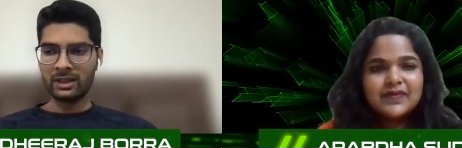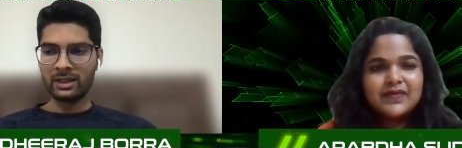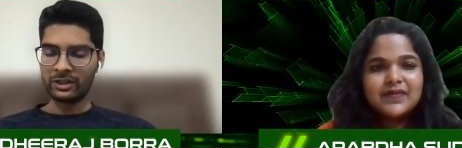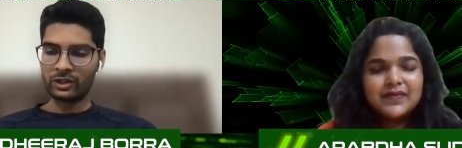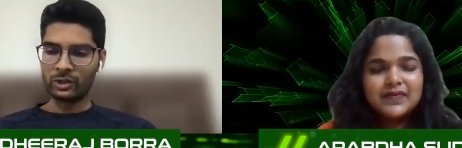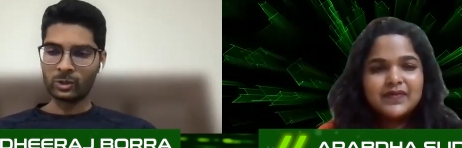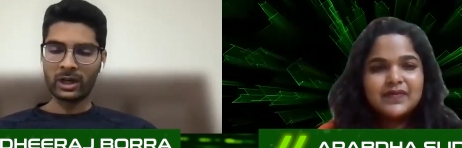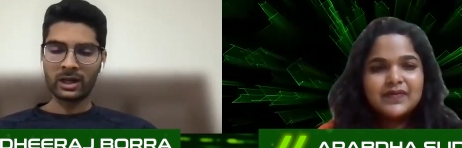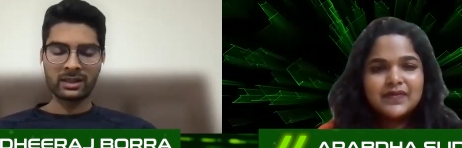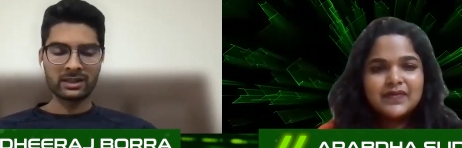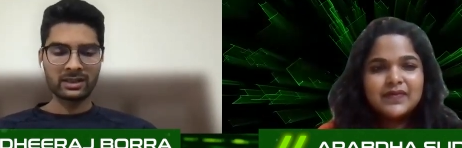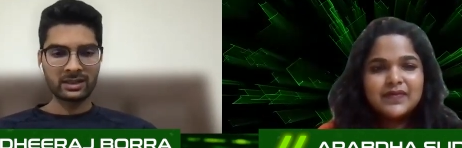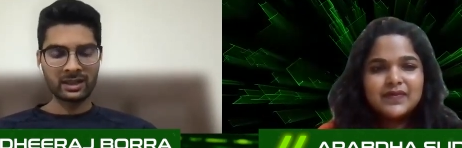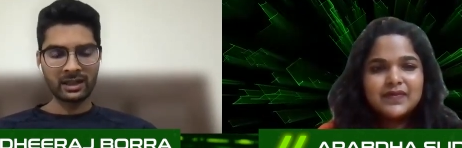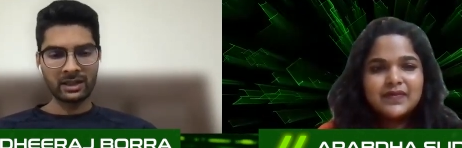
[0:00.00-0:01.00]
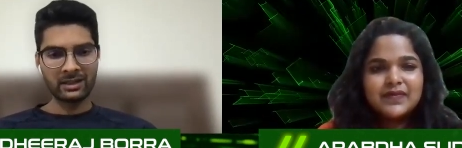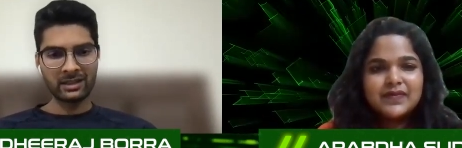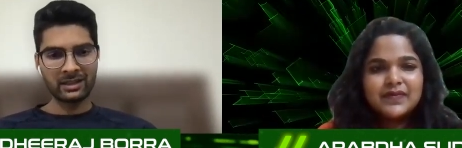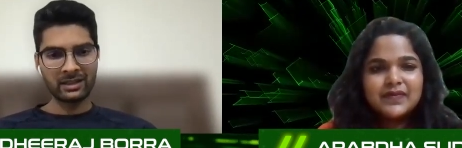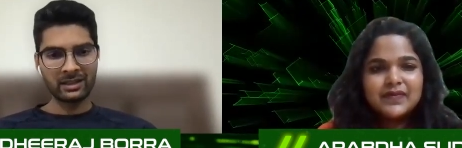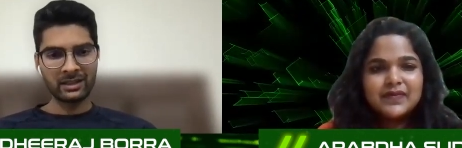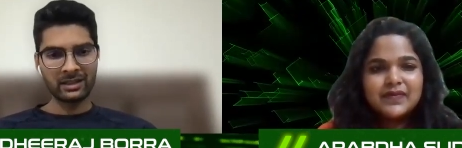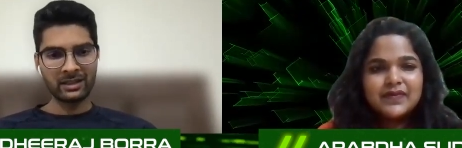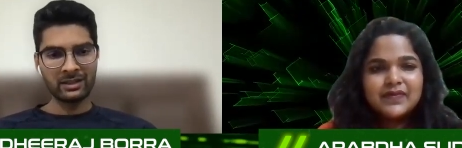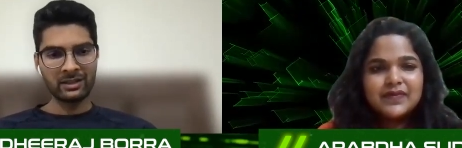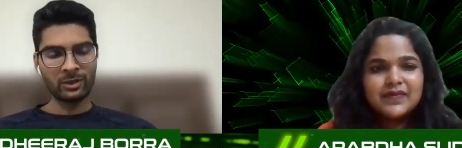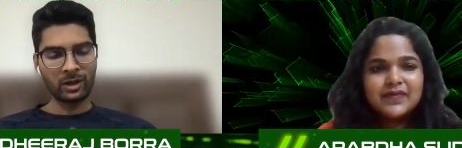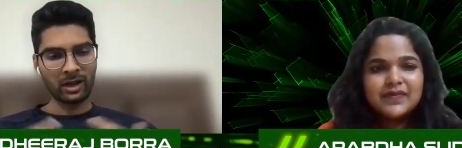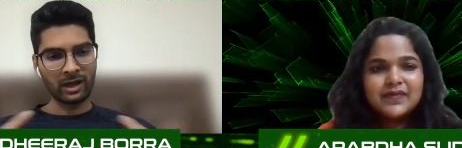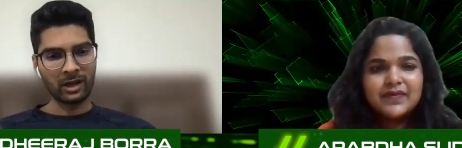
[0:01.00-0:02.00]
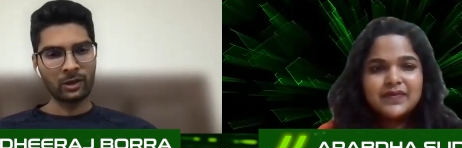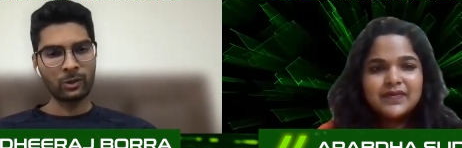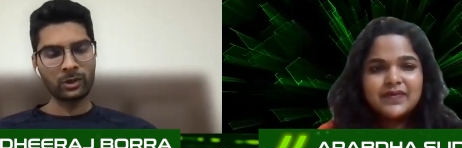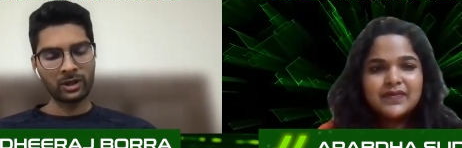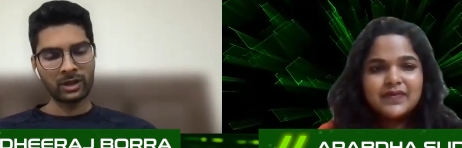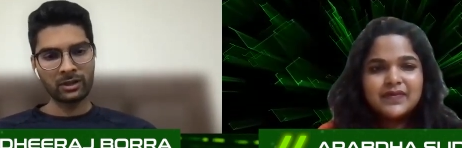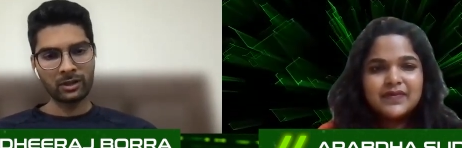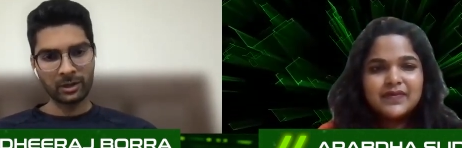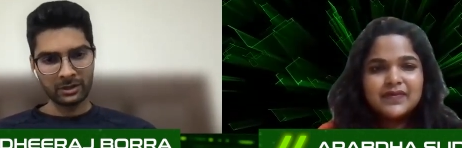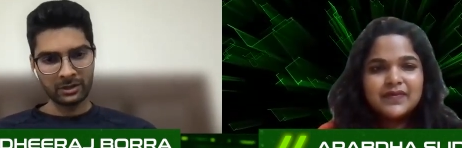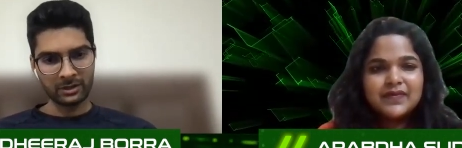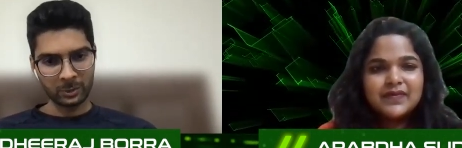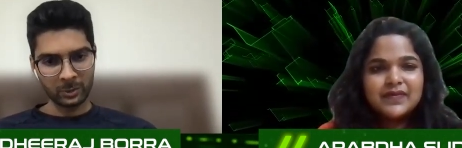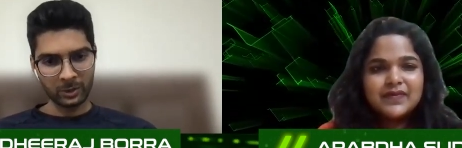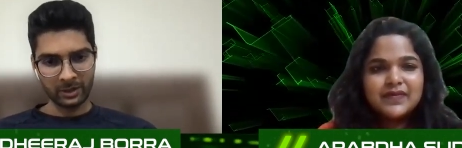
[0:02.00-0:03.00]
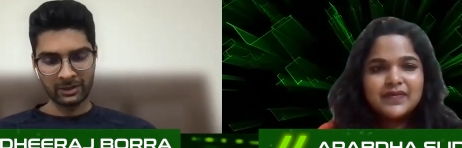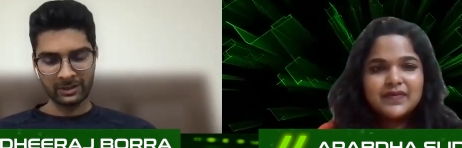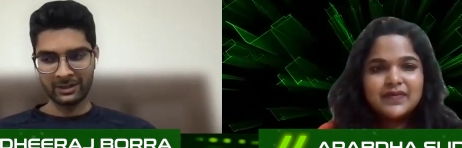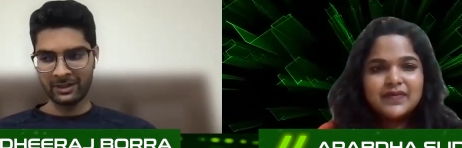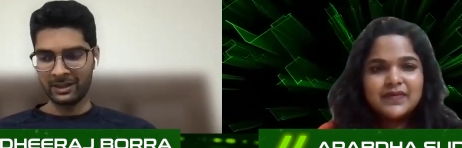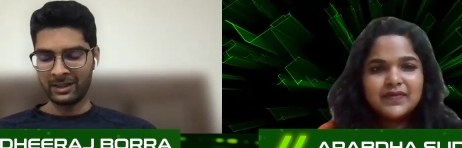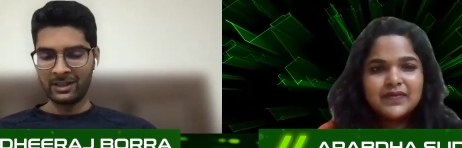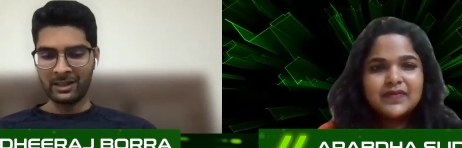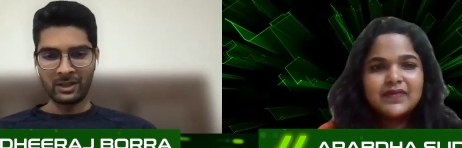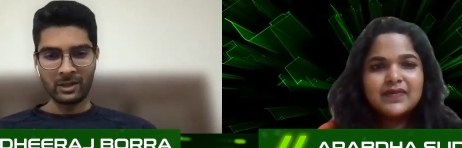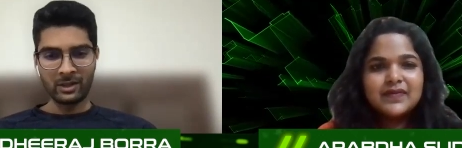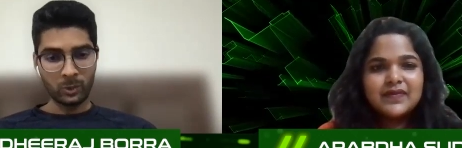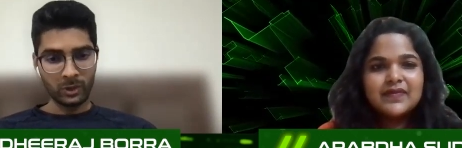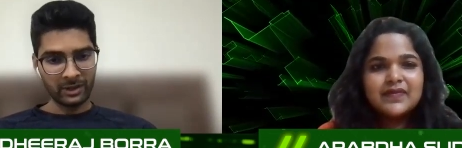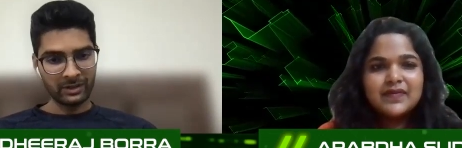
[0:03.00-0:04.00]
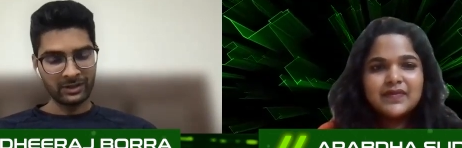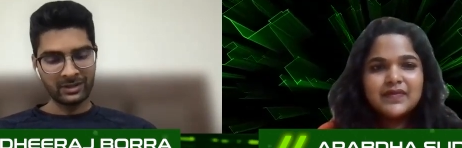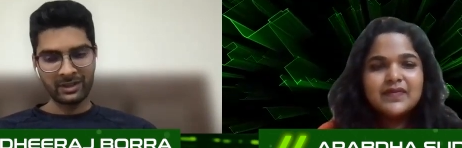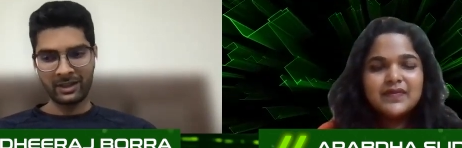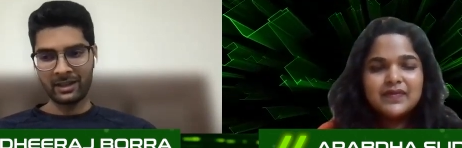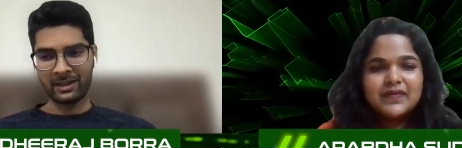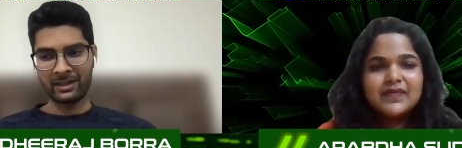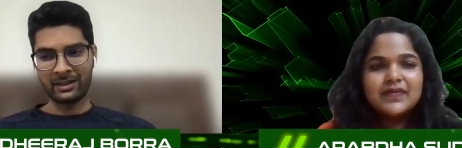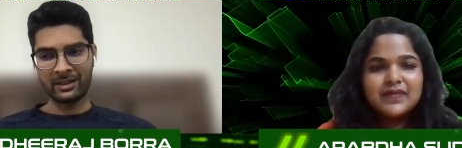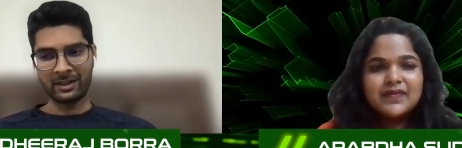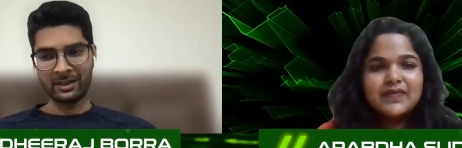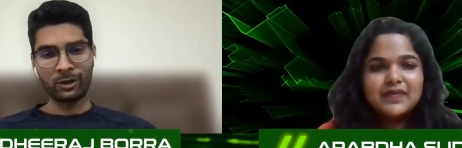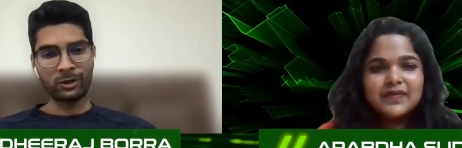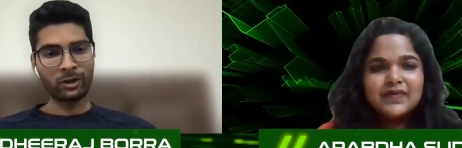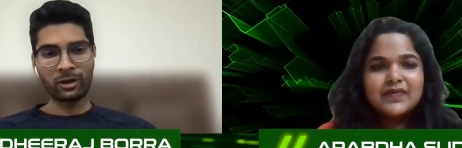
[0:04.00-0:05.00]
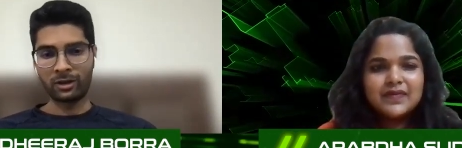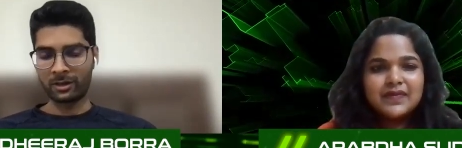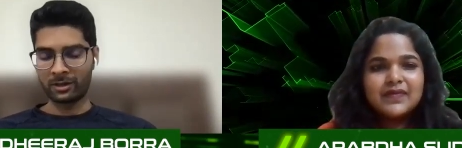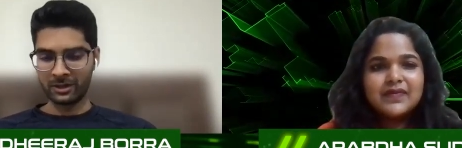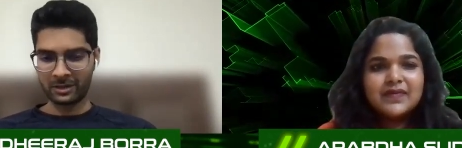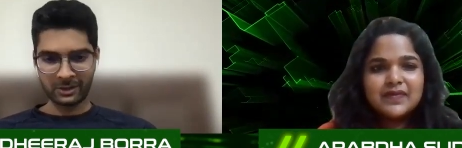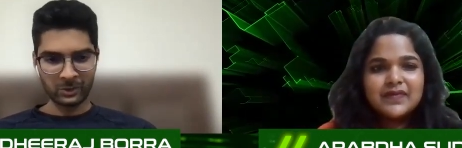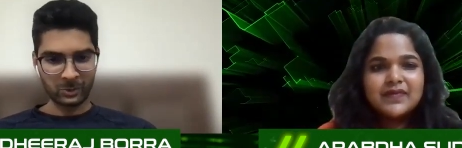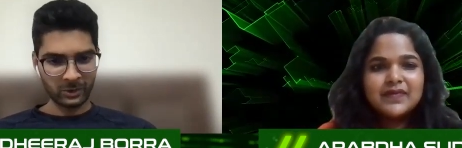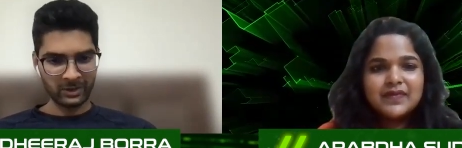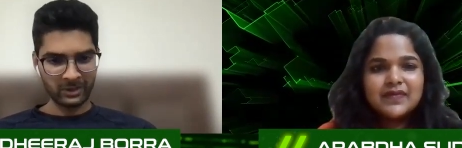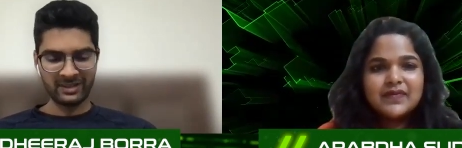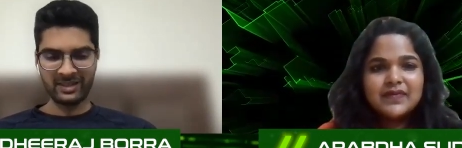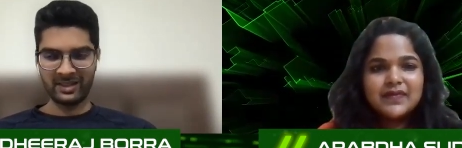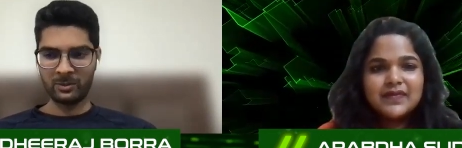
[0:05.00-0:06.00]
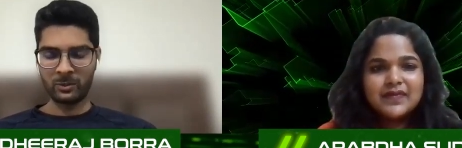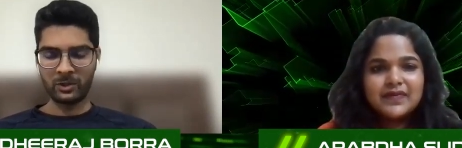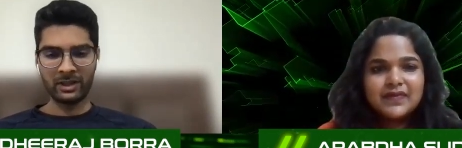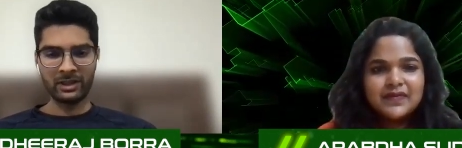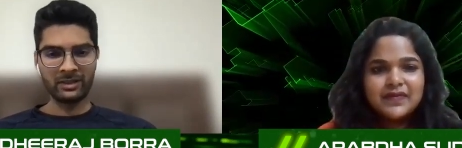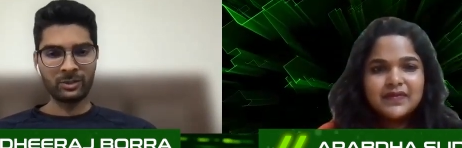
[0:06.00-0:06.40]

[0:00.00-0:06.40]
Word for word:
Speaker 1: is to understand how an auditor works, and not all auditors work the same way.